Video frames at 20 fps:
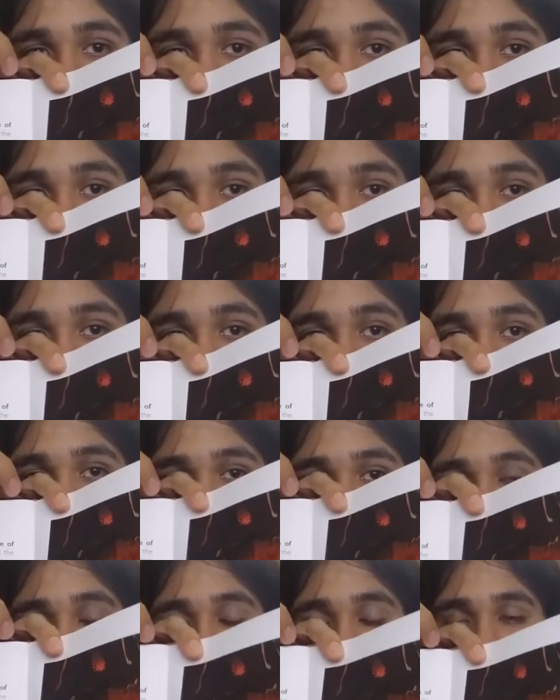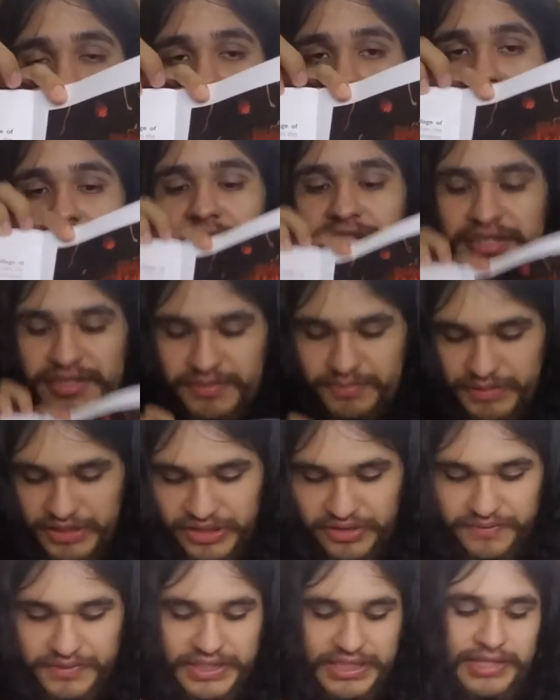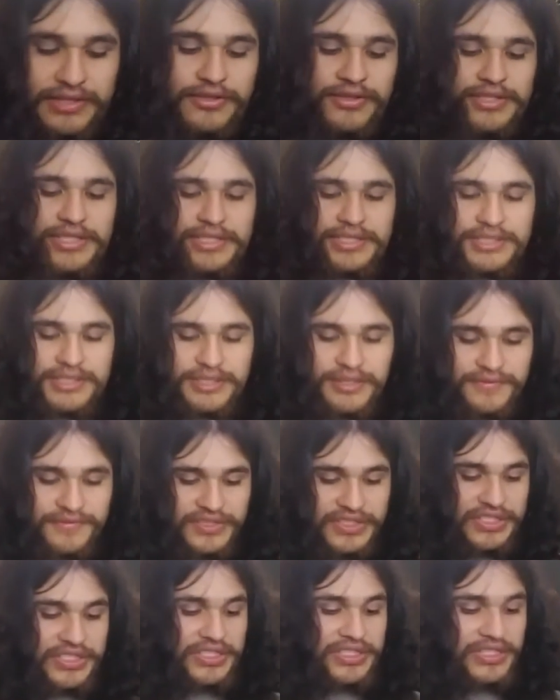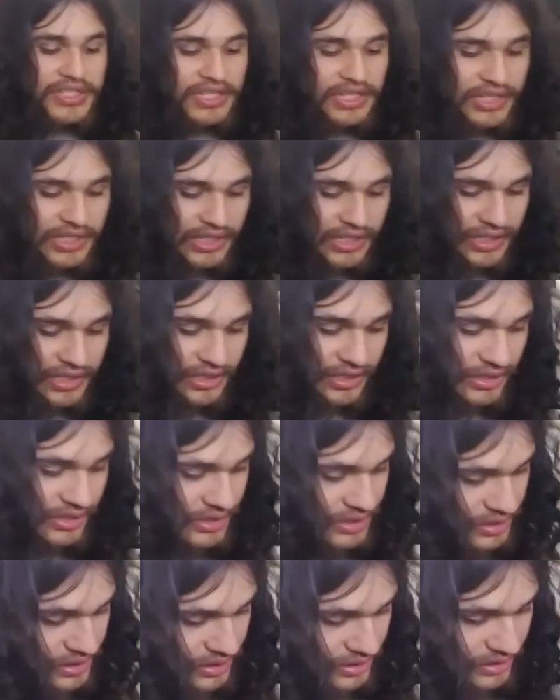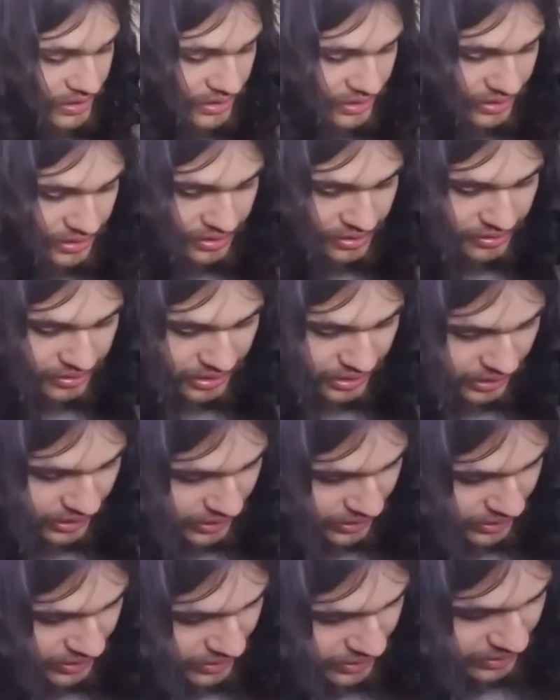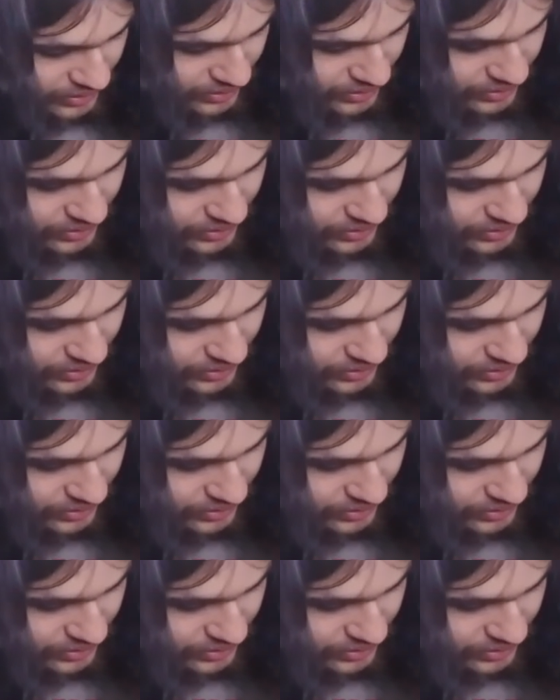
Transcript: they did, the first hero, and this is just a bunch of stills and stuff, and just, just, oh god.